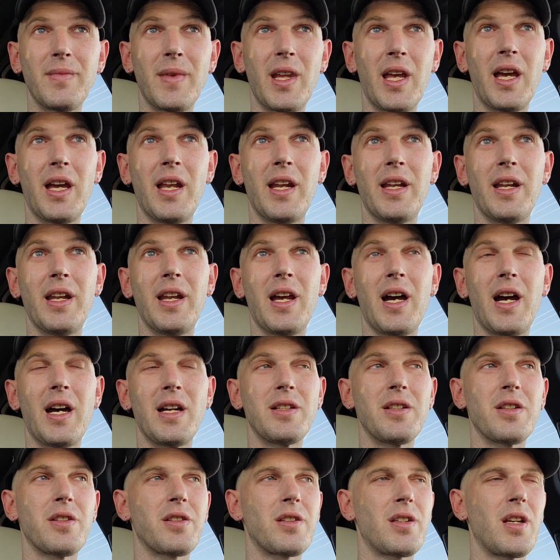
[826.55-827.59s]
And I
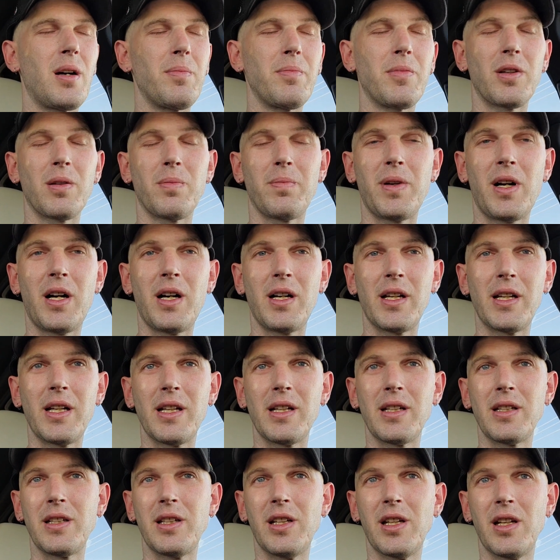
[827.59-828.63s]
just stumbled upon it,
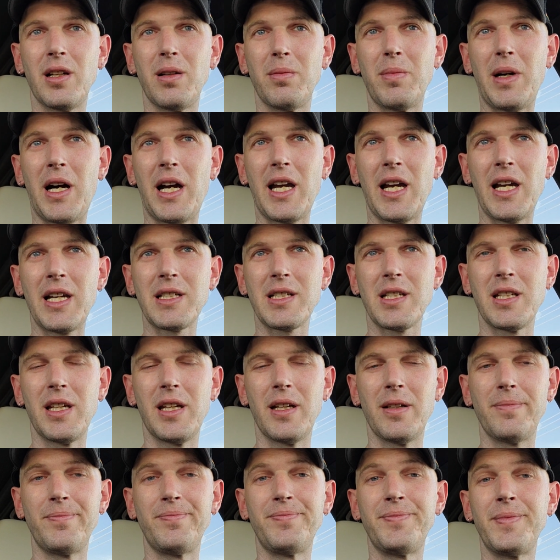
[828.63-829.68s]
you know, by accident.
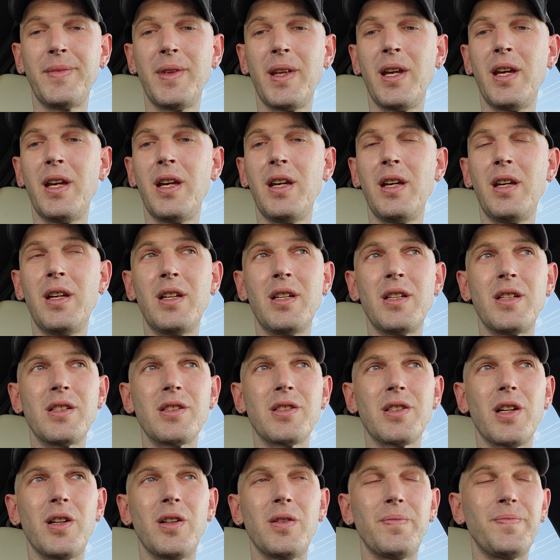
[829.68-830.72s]

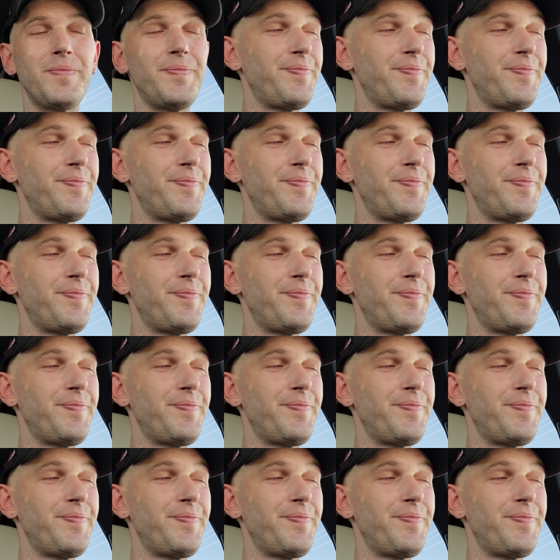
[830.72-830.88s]
So